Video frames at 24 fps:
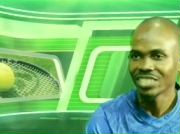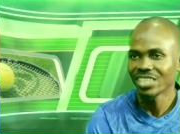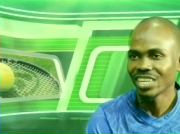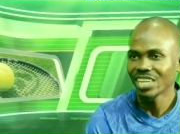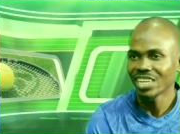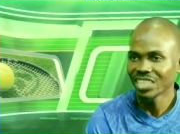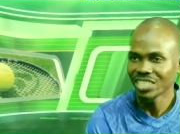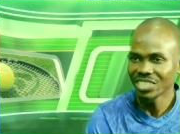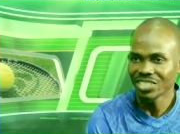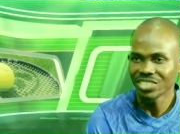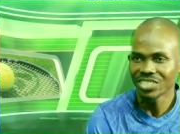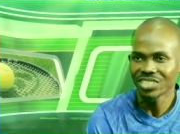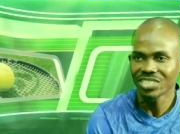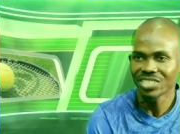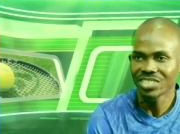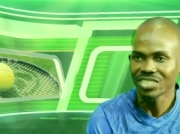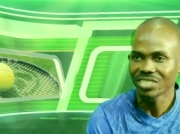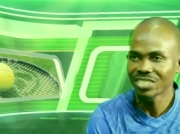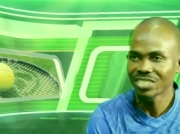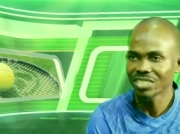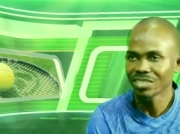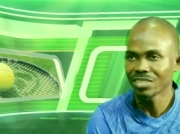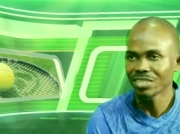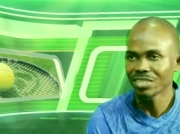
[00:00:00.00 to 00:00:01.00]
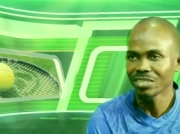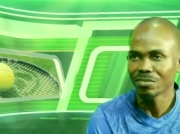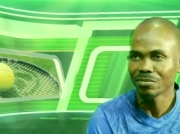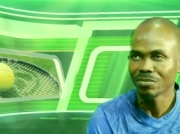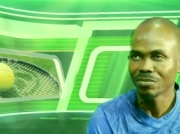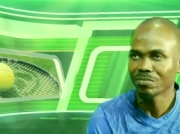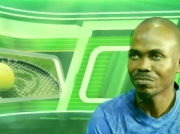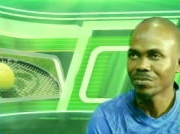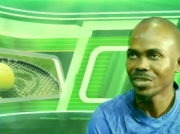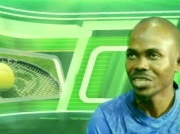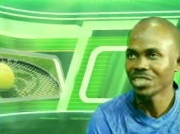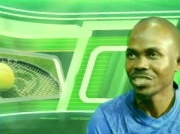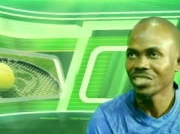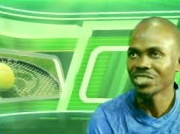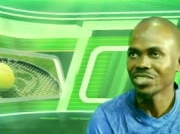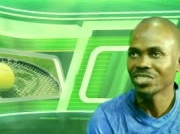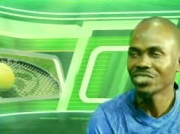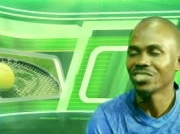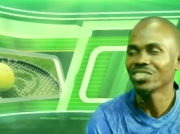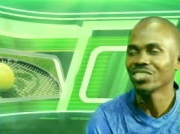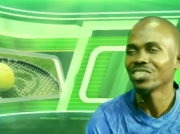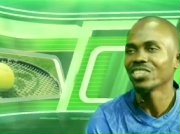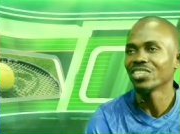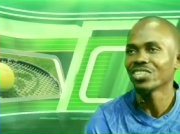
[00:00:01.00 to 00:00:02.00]
Yes, eh,
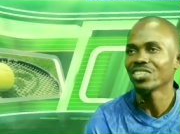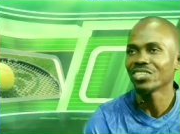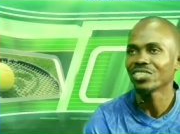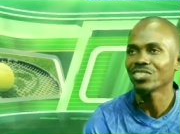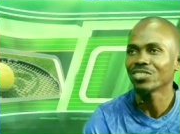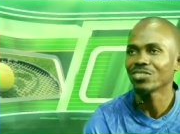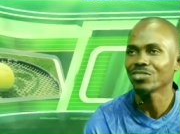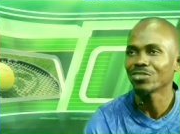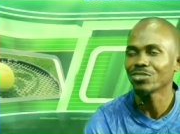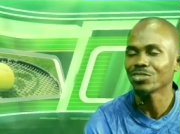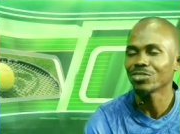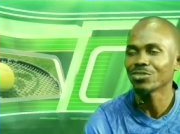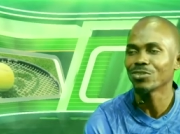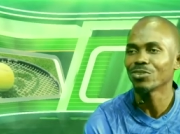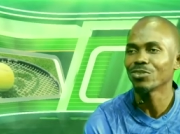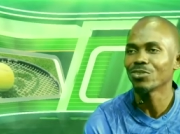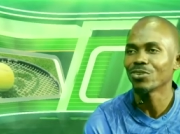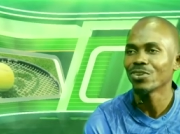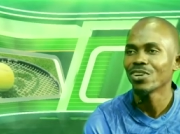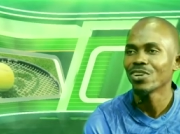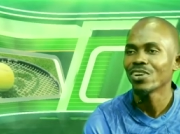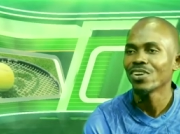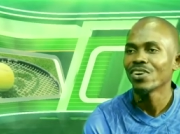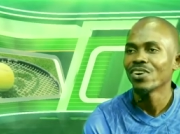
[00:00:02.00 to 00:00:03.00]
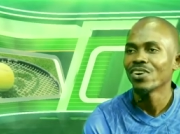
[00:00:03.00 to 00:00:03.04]
pedigree. So so